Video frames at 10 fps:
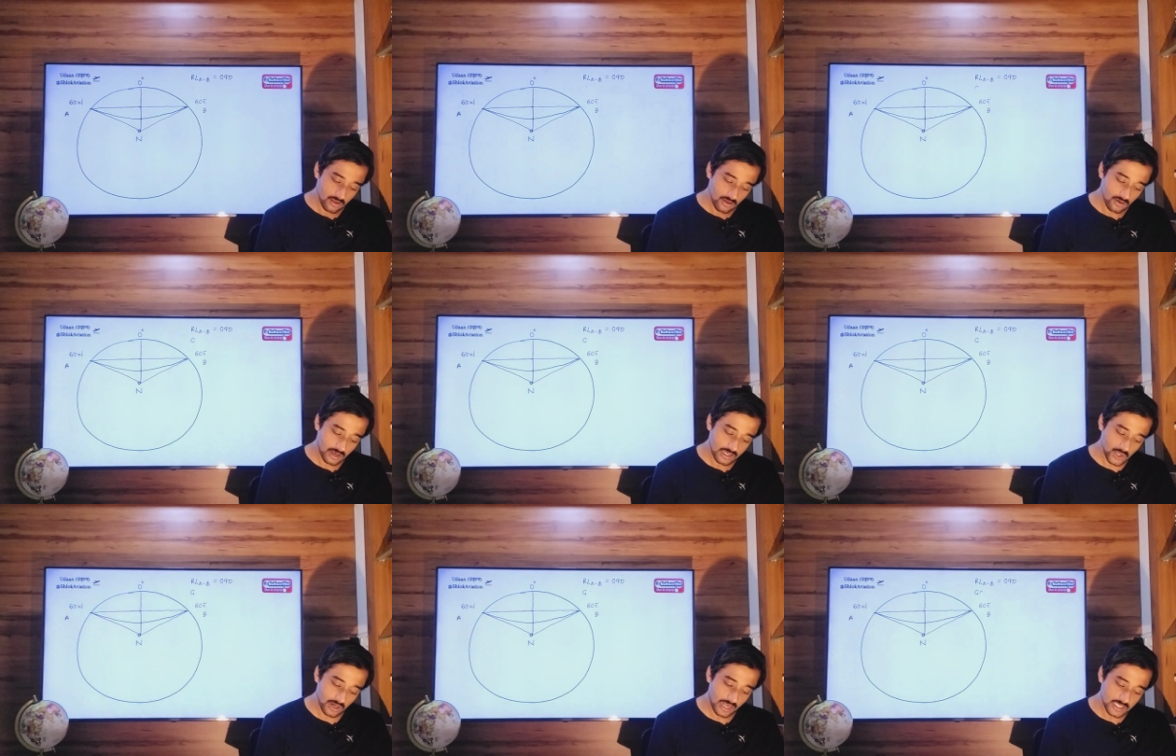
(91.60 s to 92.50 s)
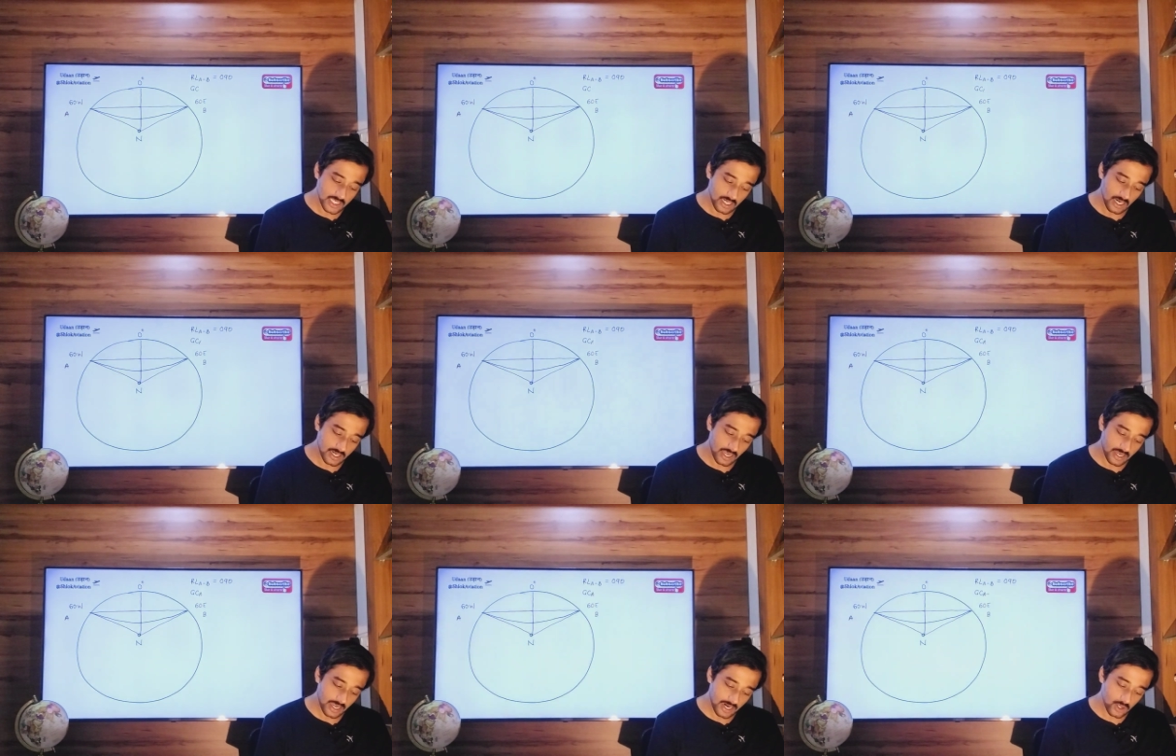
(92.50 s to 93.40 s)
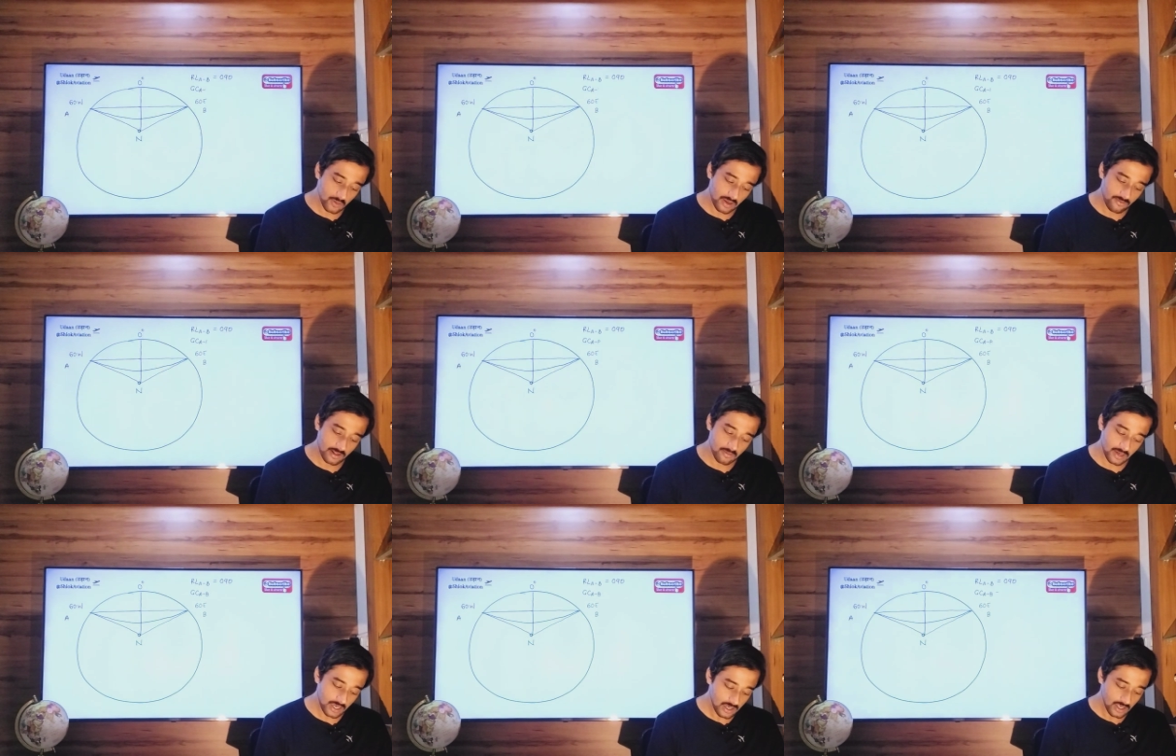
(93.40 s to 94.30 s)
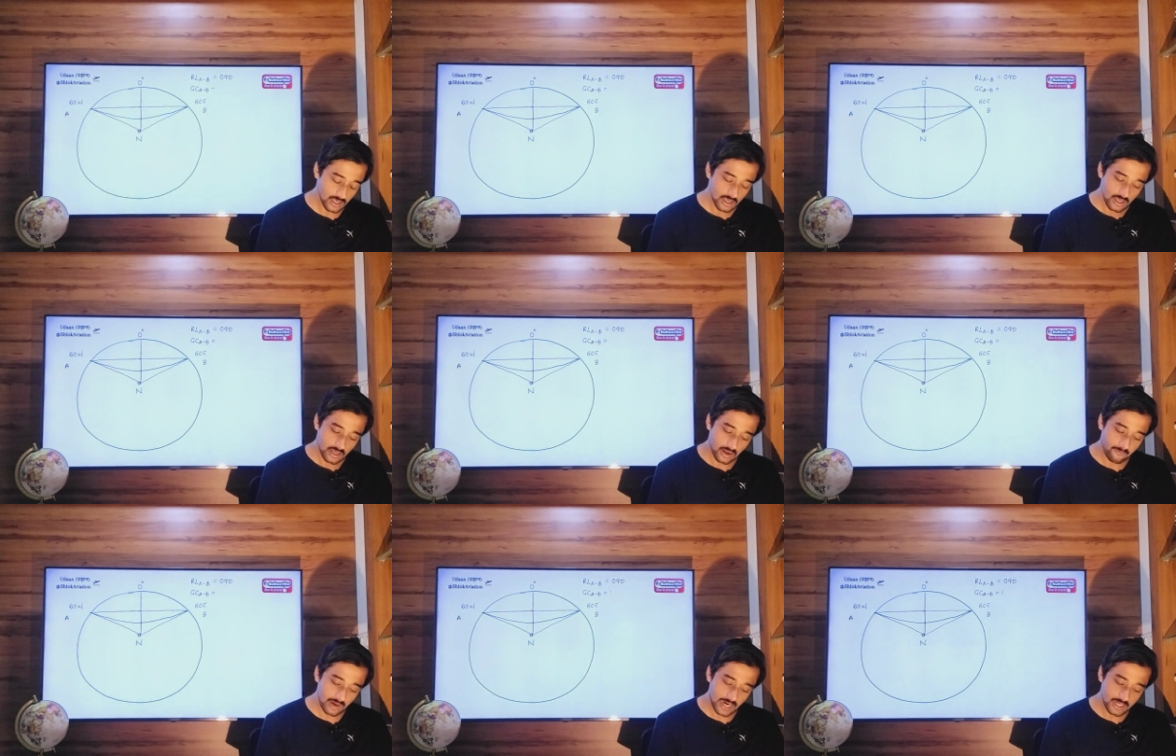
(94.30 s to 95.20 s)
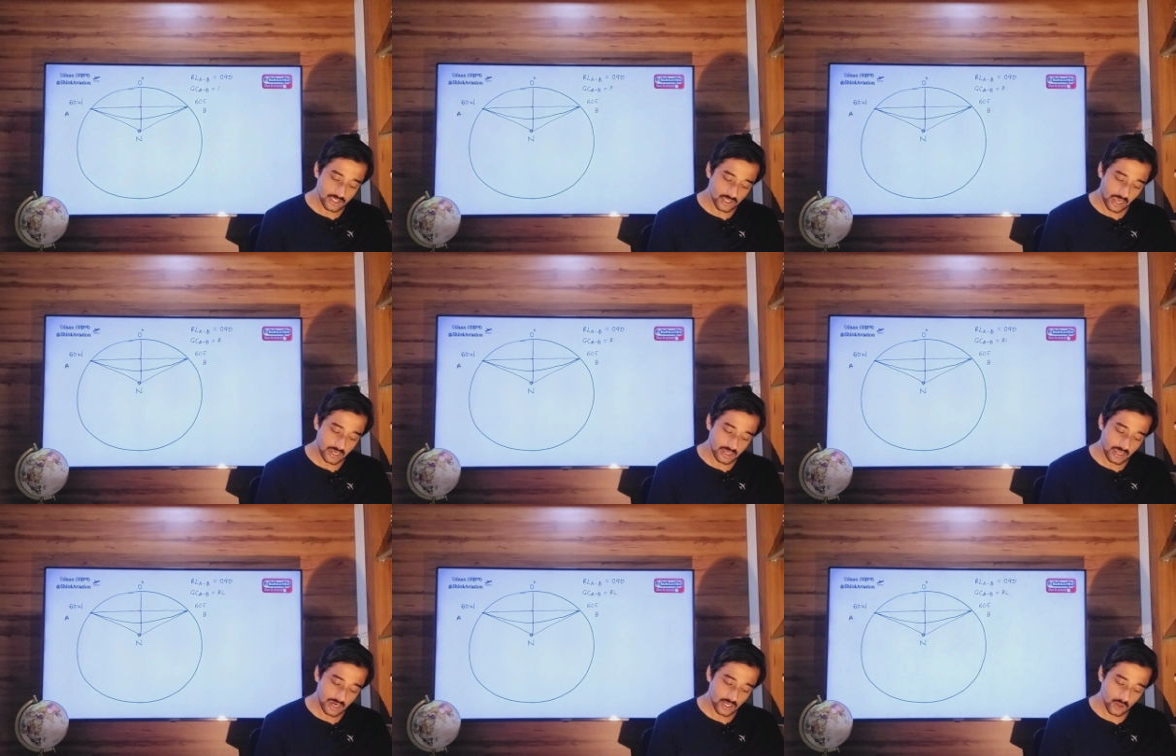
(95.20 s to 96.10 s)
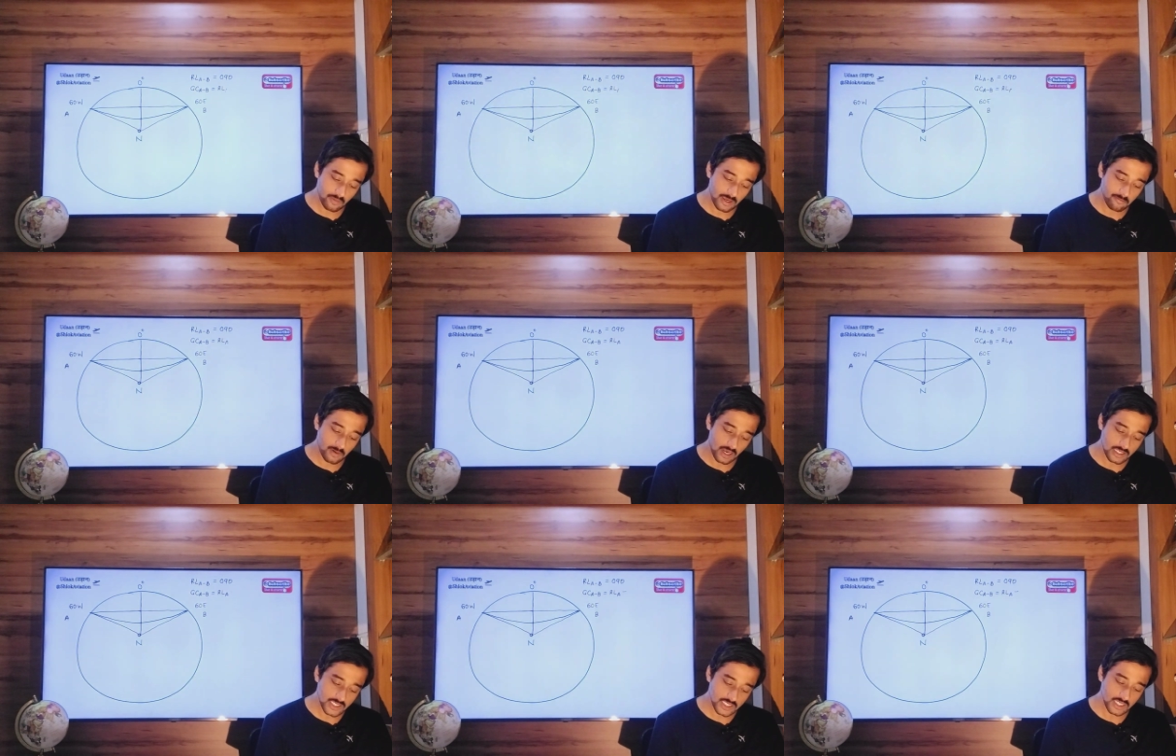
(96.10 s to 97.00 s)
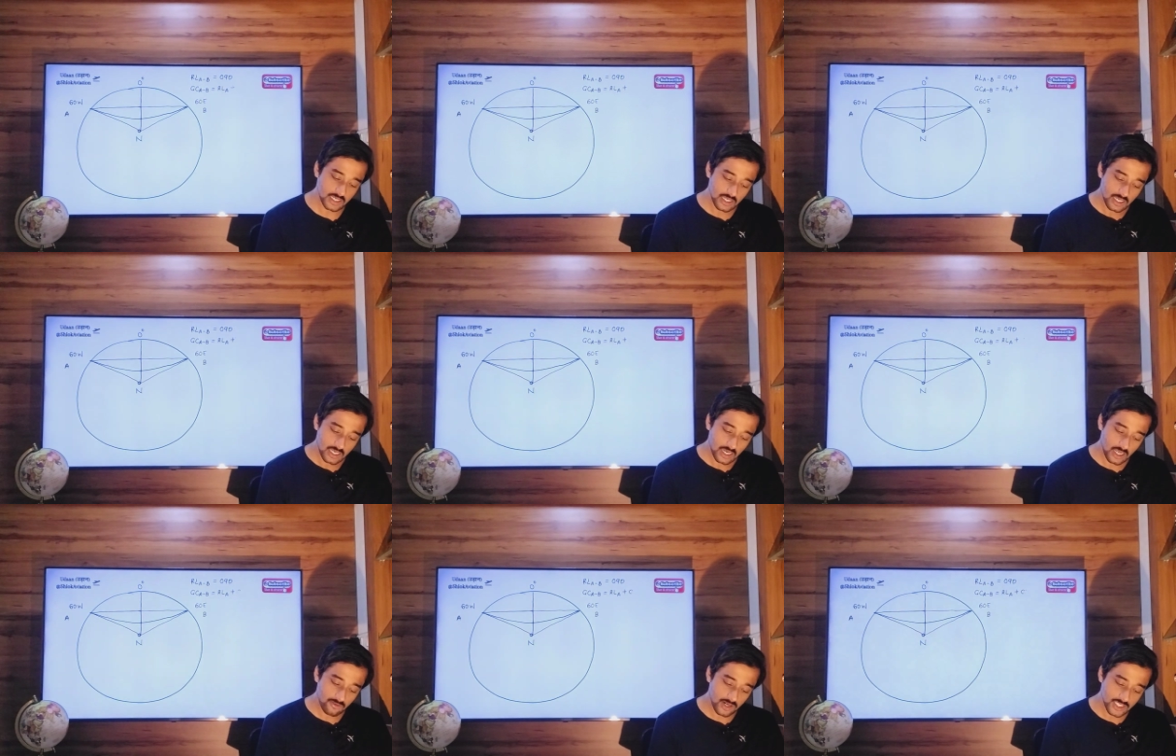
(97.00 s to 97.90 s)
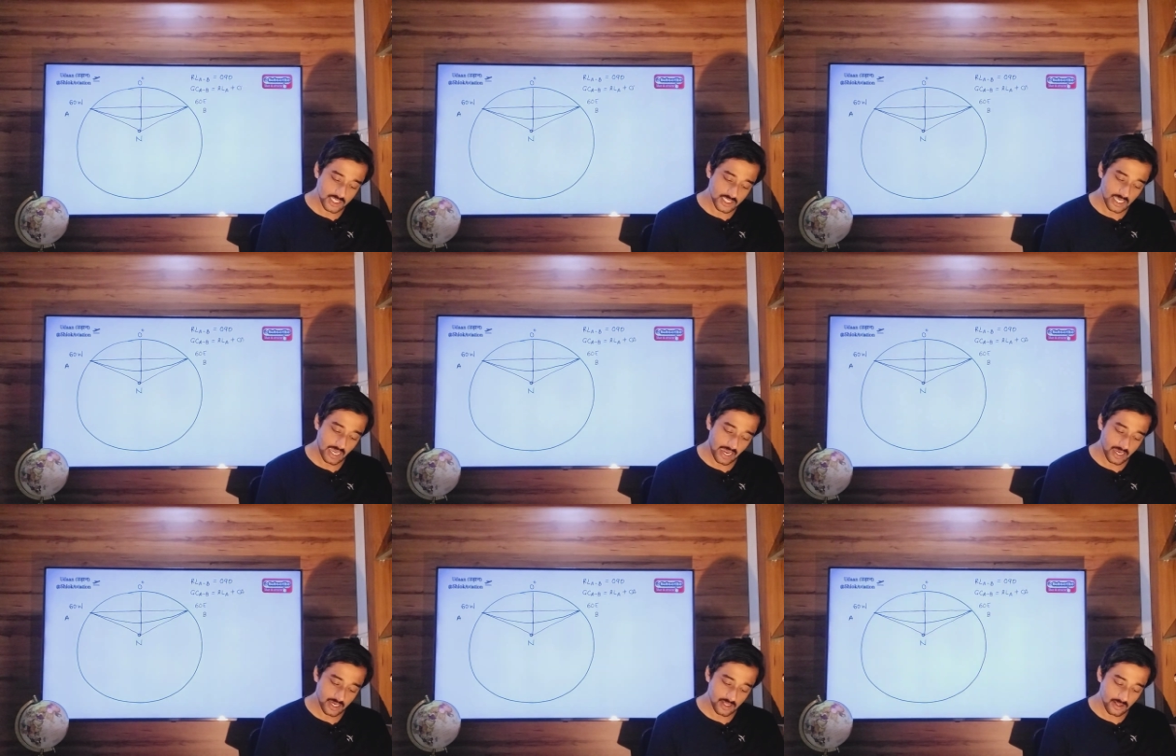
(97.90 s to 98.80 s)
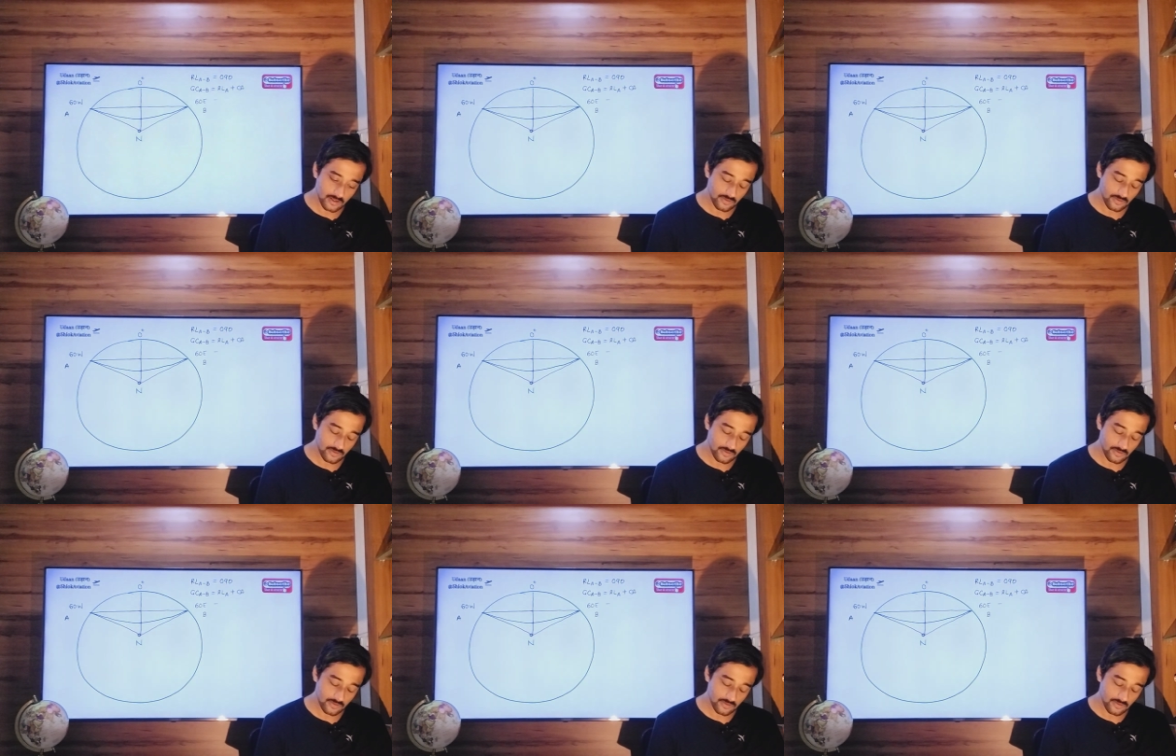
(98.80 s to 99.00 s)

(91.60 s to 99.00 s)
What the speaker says: Okay, so great circle track A to B will be drumline track A to B plus convergency angle.